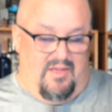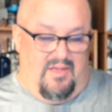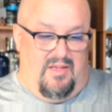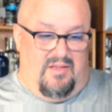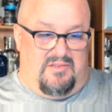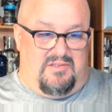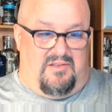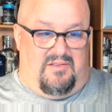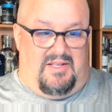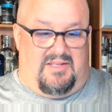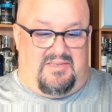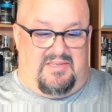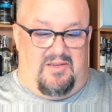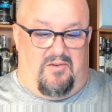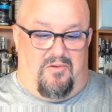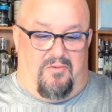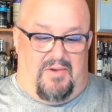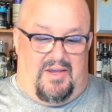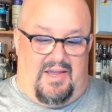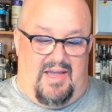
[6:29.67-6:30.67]
So let's see
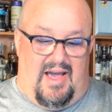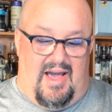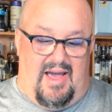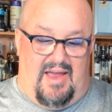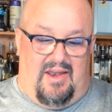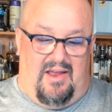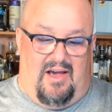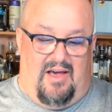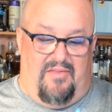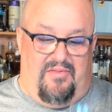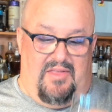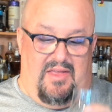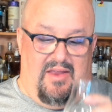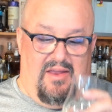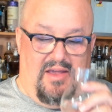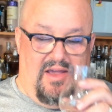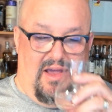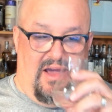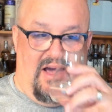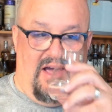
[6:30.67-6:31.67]
what we got on
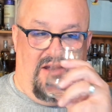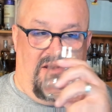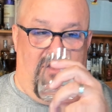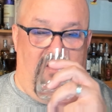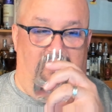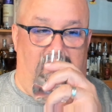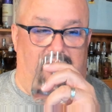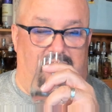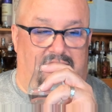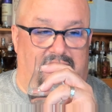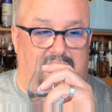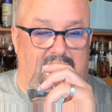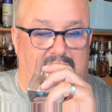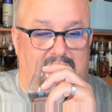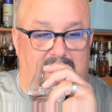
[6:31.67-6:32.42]
the nose.